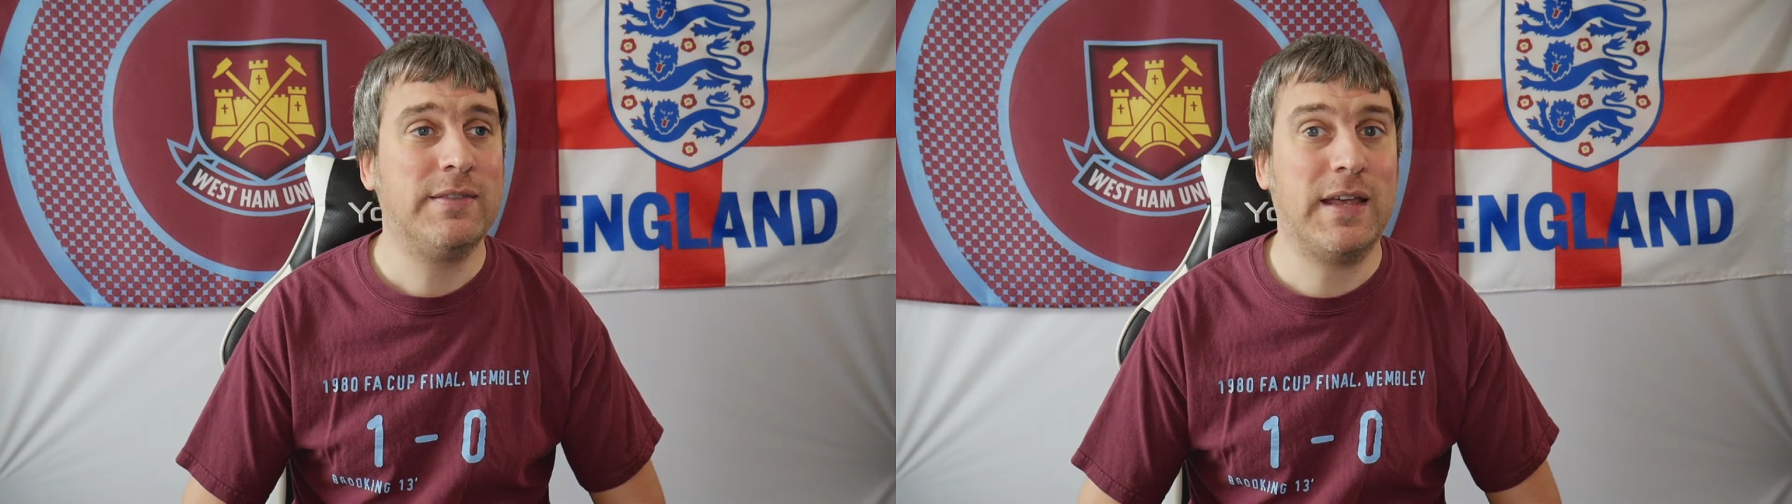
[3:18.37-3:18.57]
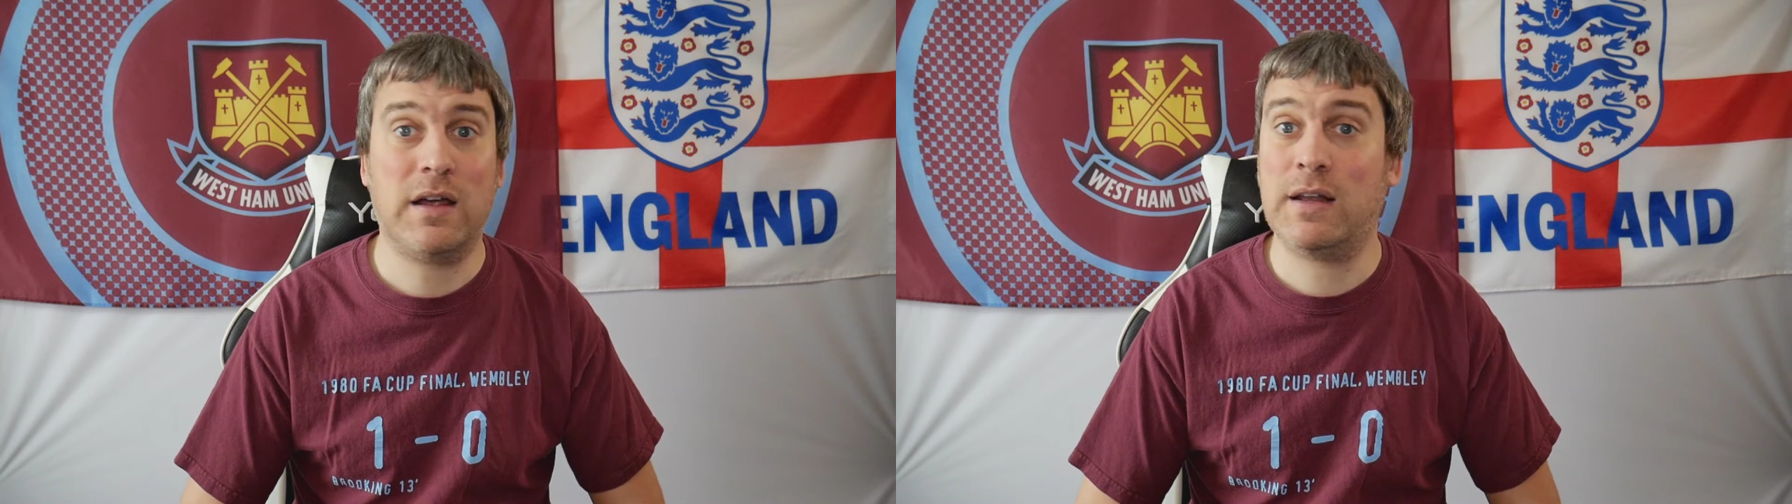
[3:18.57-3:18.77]

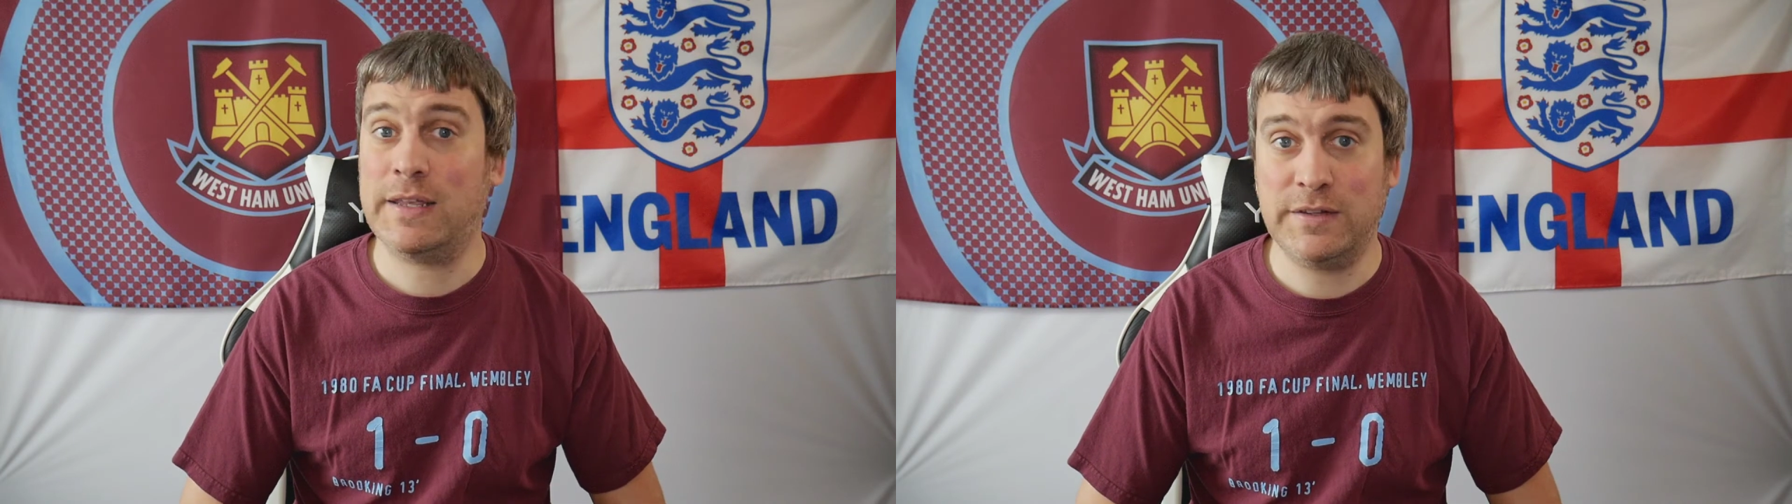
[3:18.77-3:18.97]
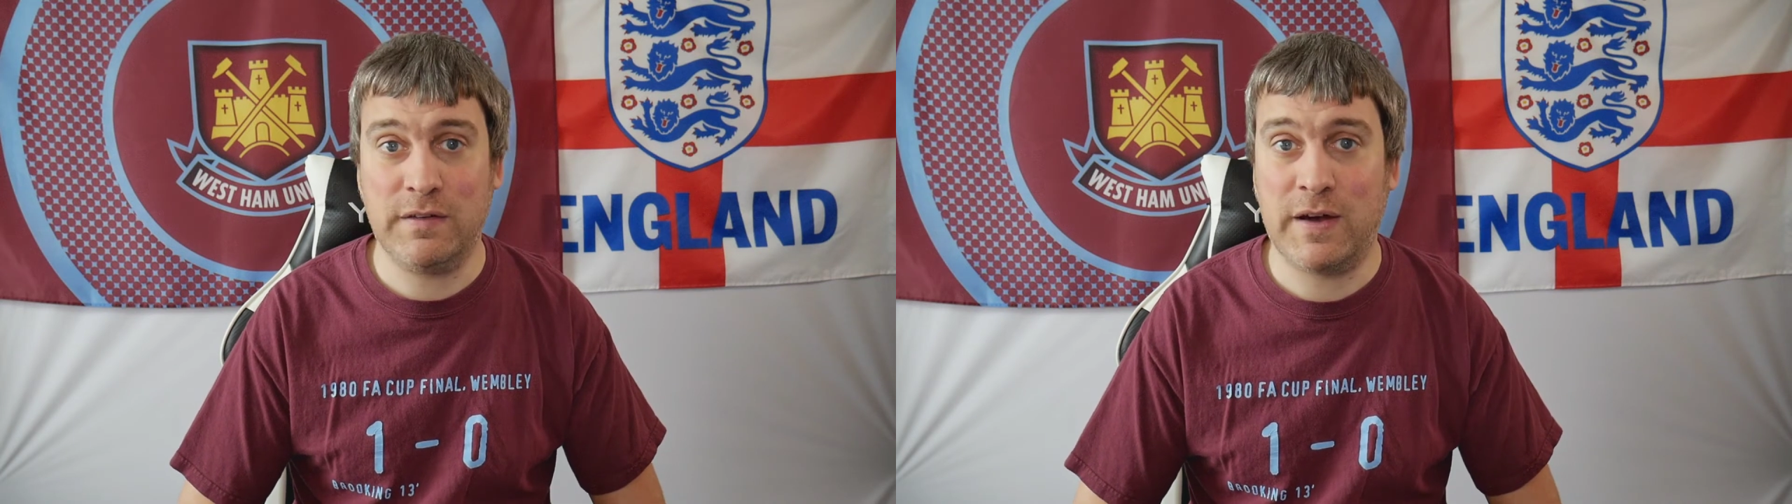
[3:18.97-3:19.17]
then I'll
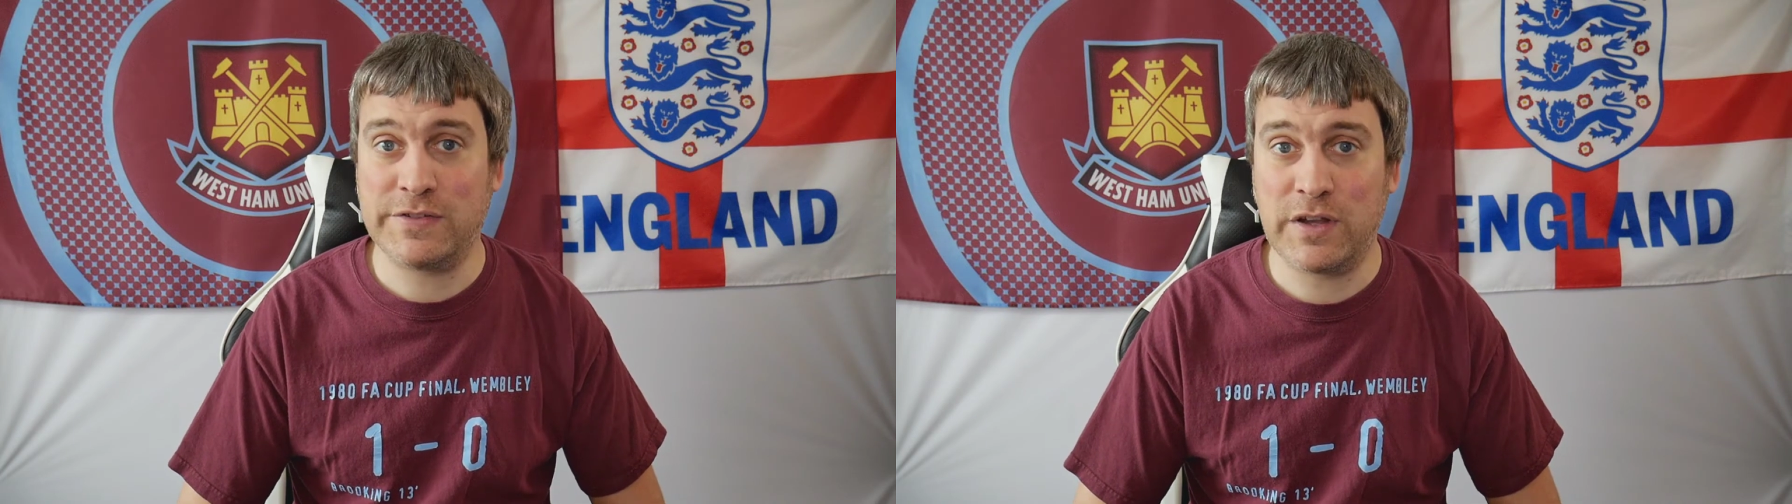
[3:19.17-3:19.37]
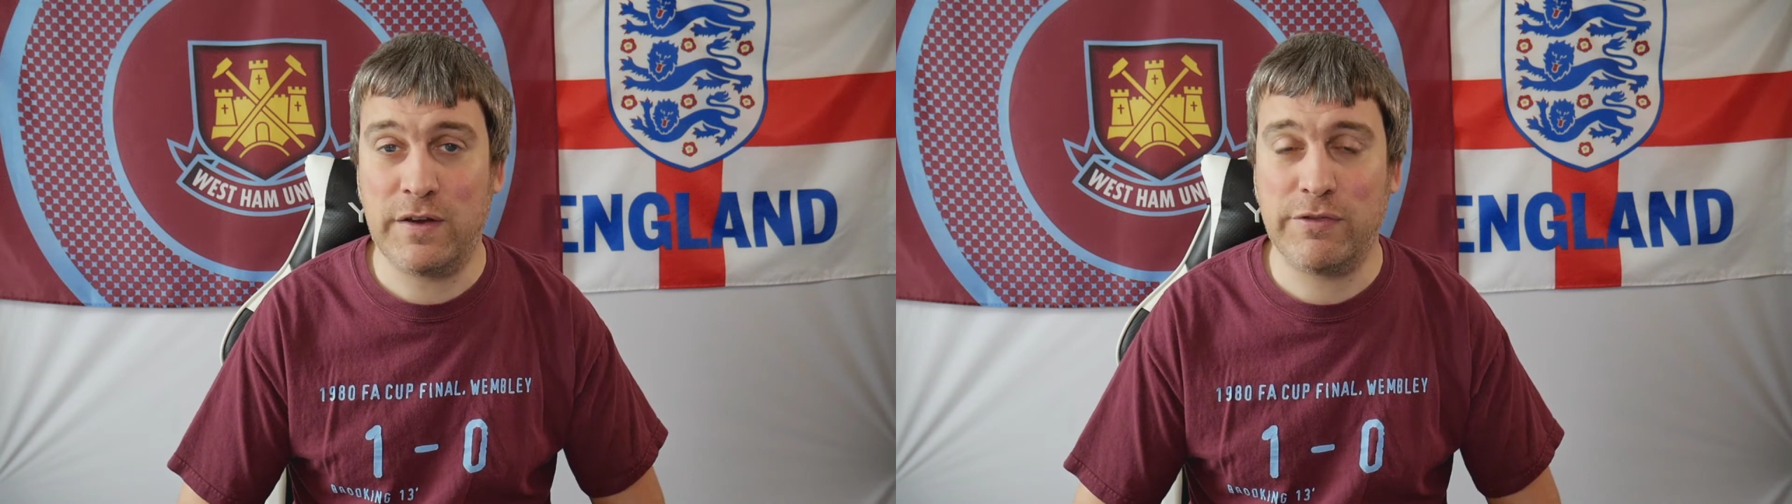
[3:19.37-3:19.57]
let you
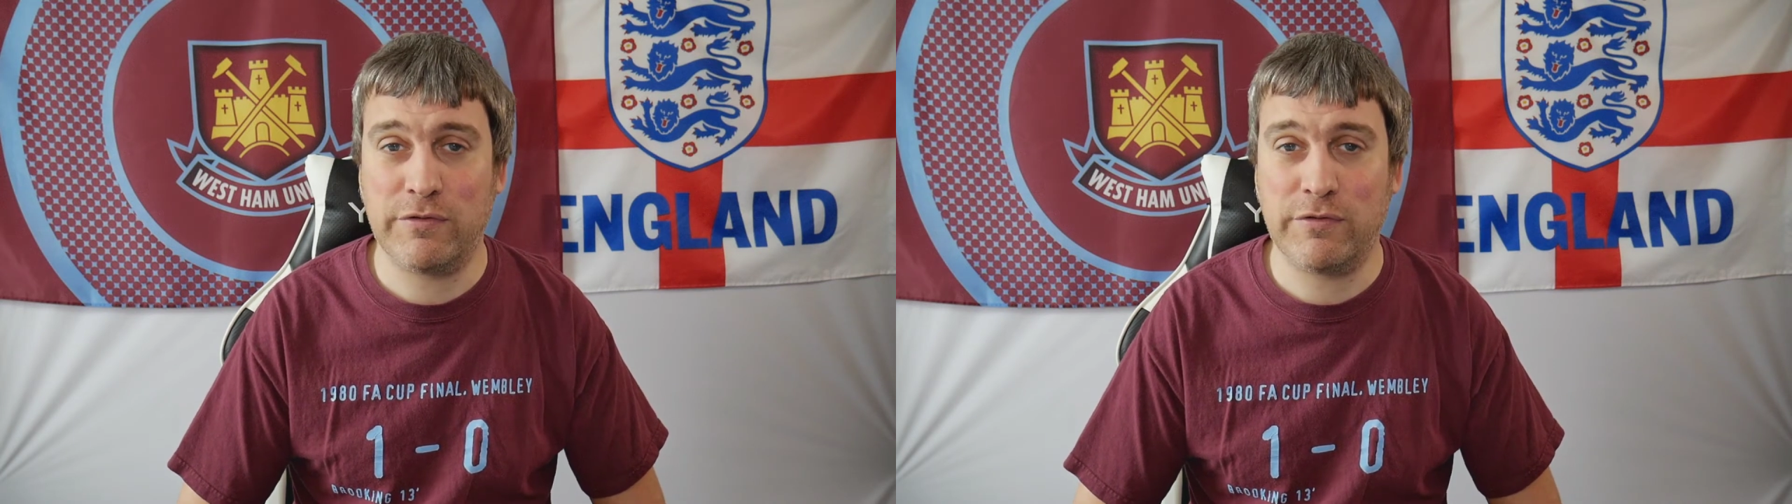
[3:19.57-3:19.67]
guys know